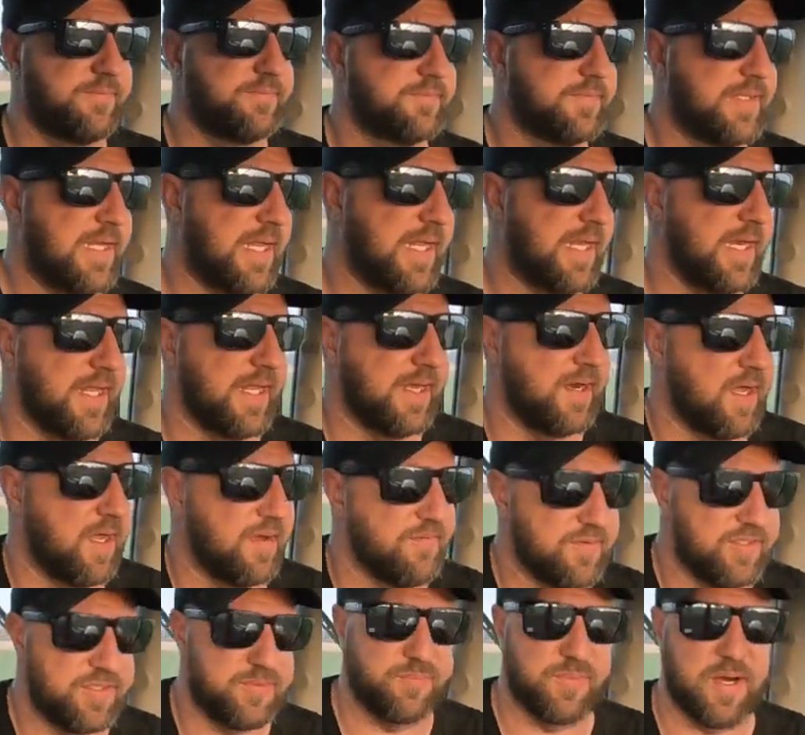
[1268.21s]
and then
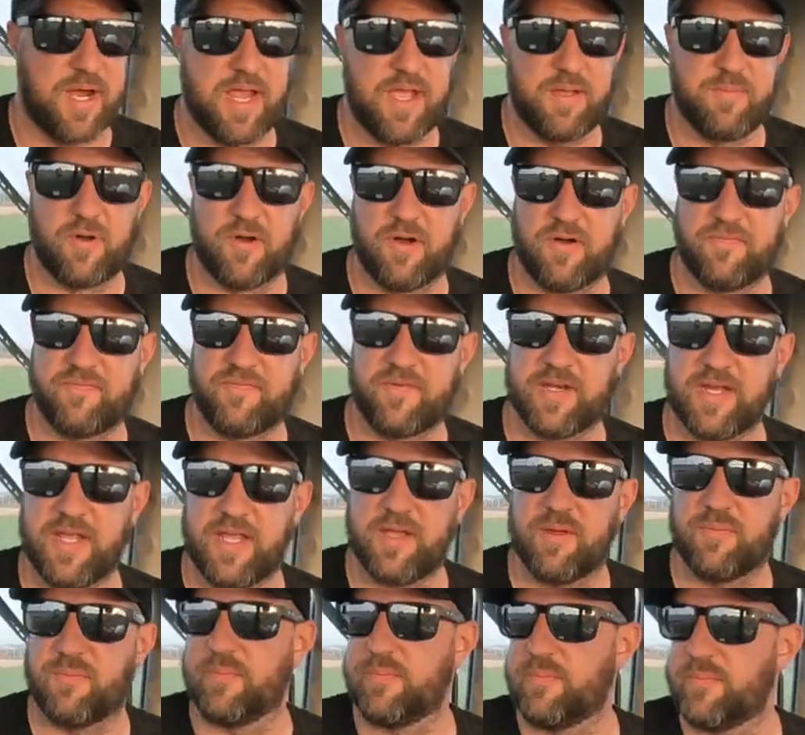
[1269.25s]
either spray them off and hit
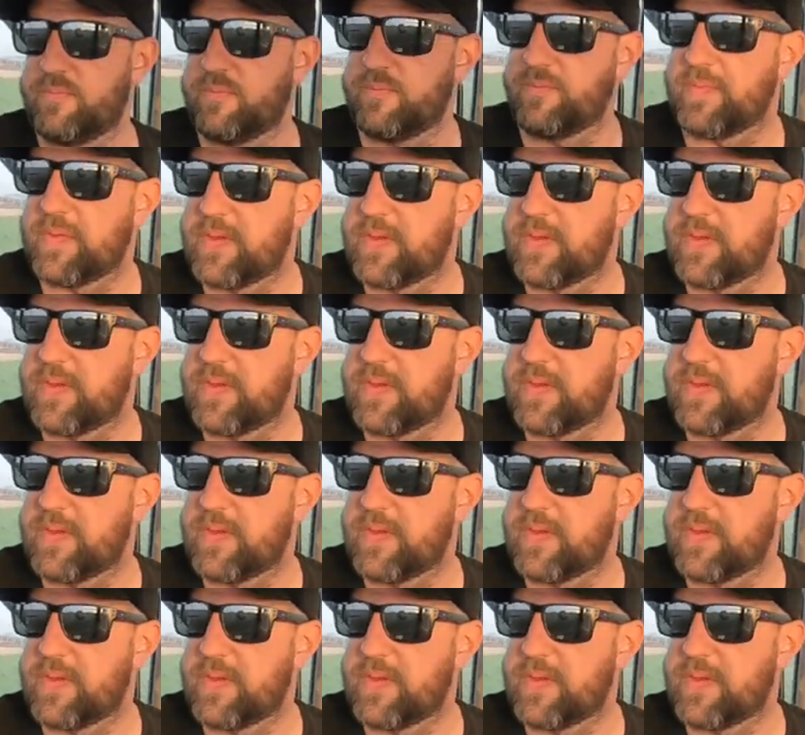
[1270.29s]
them.